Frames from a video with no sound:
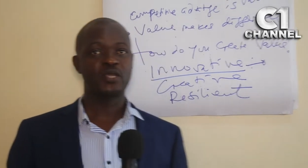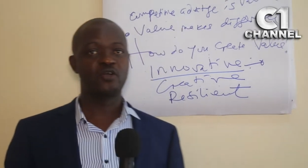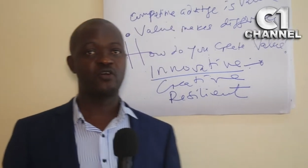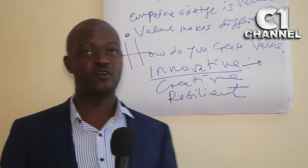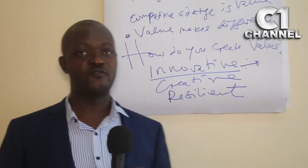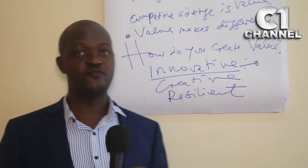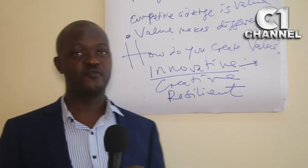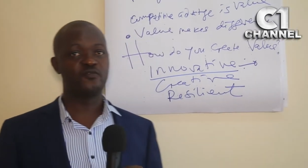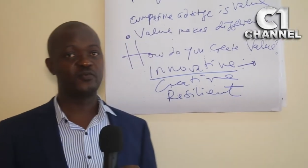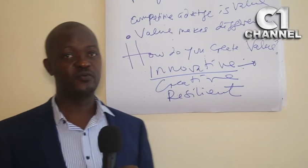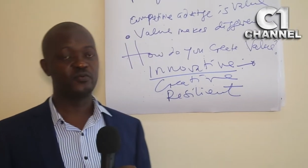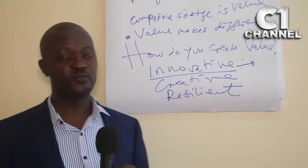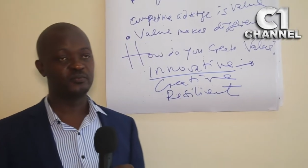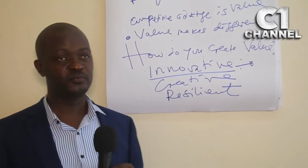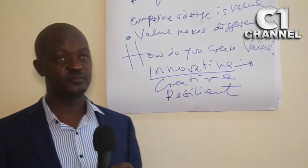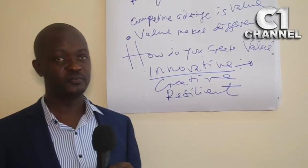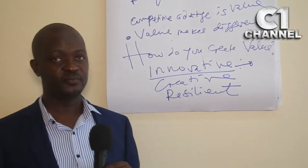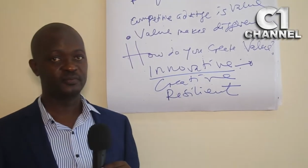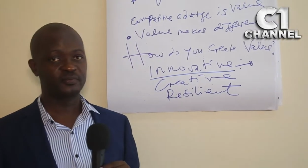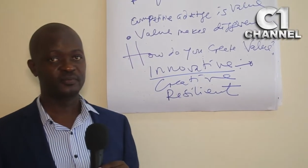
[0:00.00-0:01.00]
of
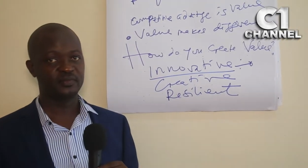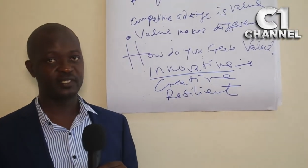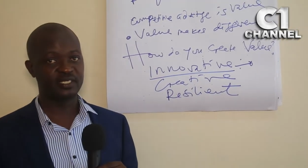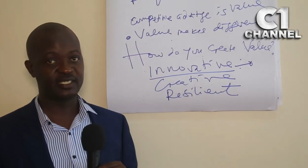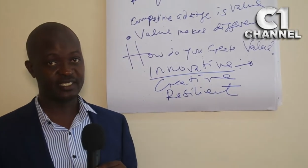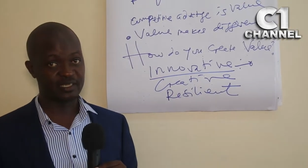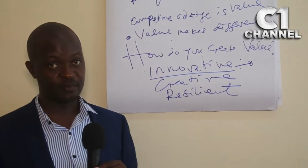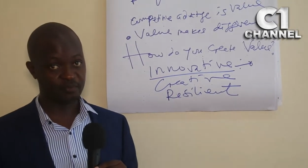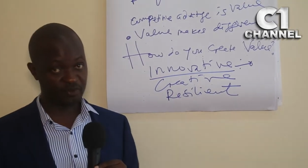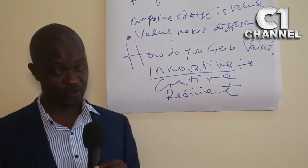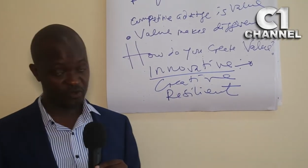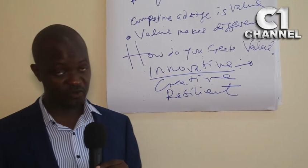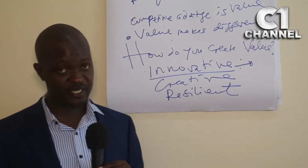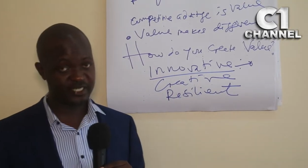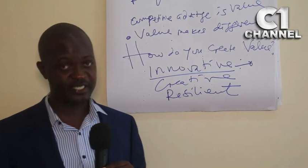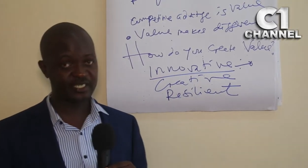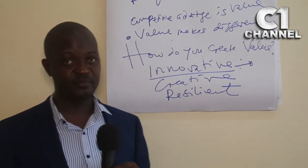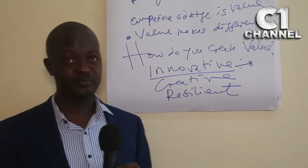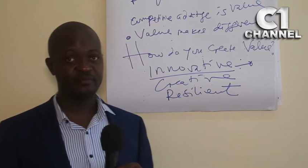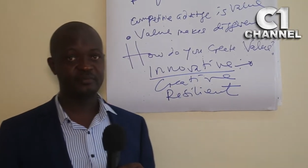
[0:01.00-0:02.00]

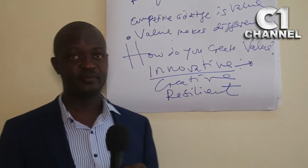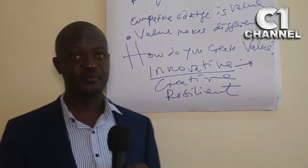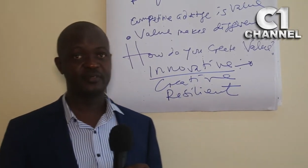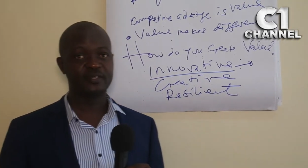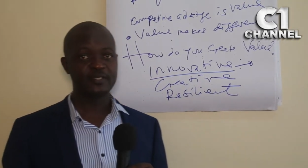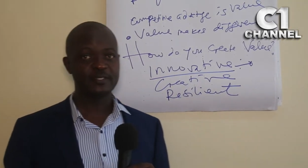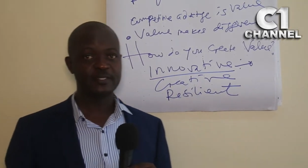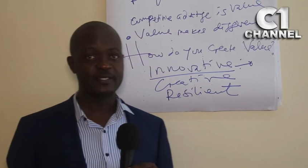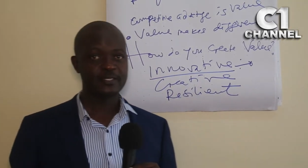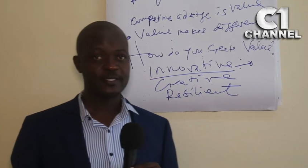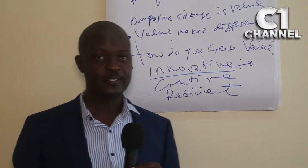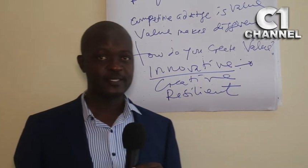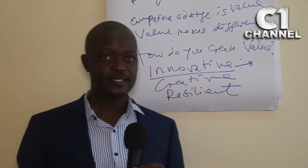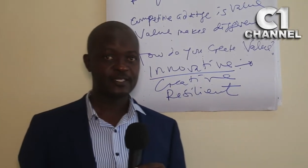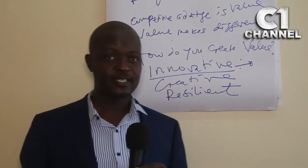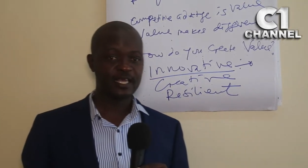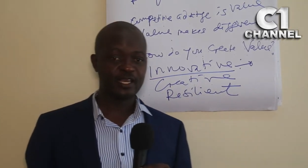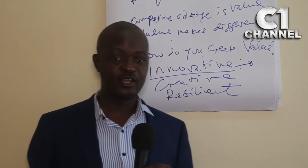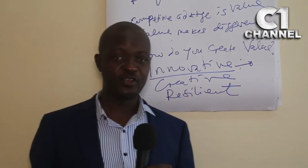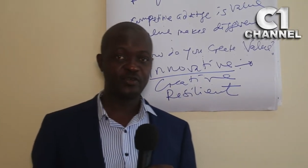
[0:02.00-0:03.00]
entrepreneurship,
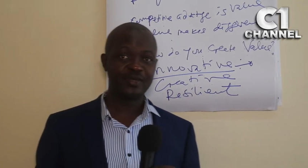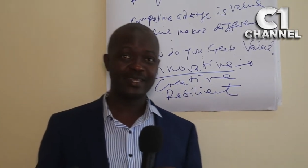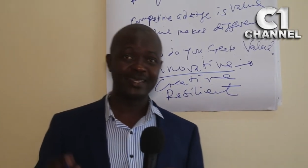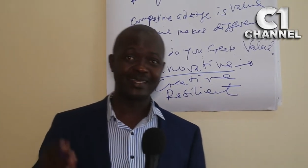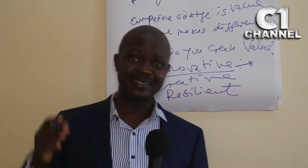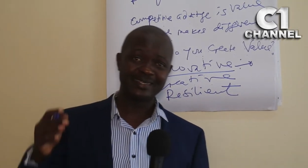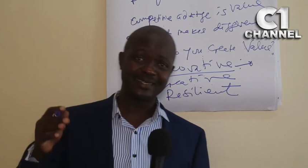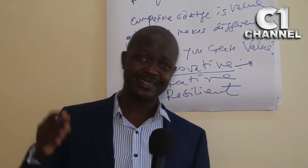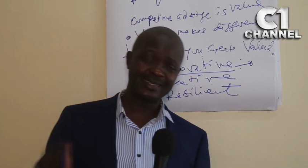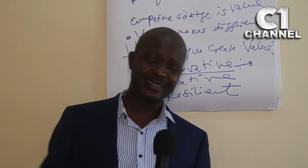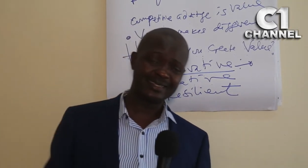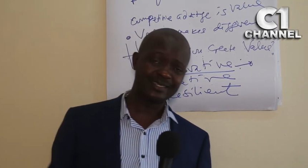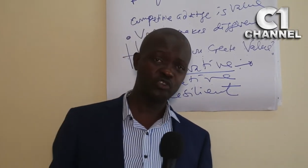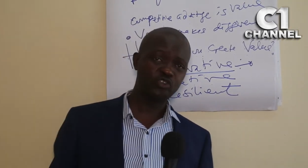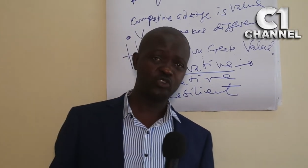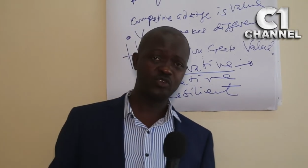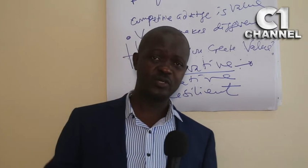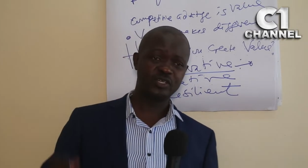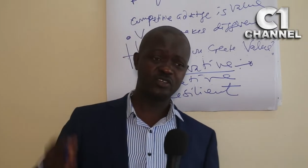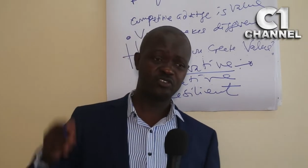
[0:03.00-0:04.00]
then you will
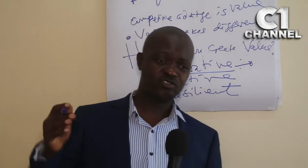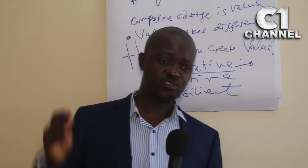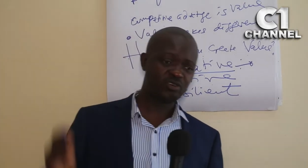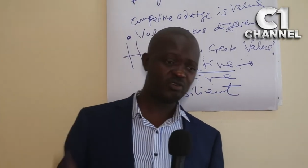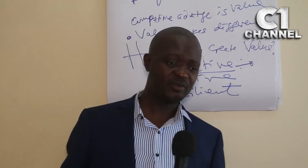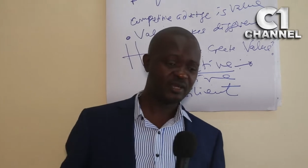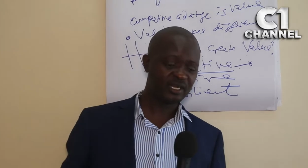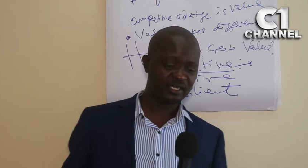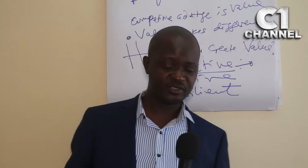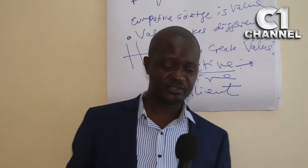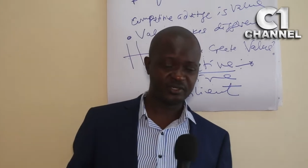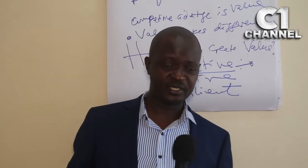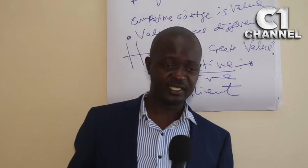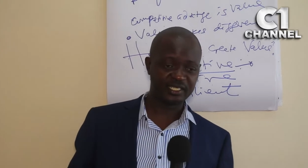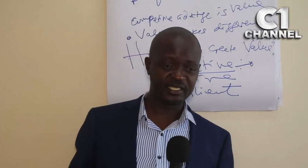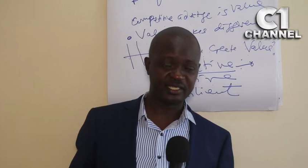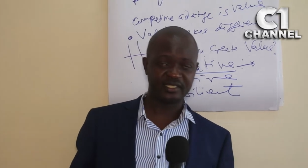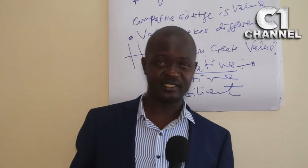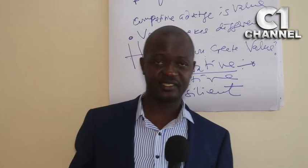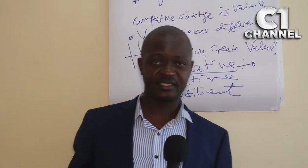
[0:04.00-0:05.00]
drown actually.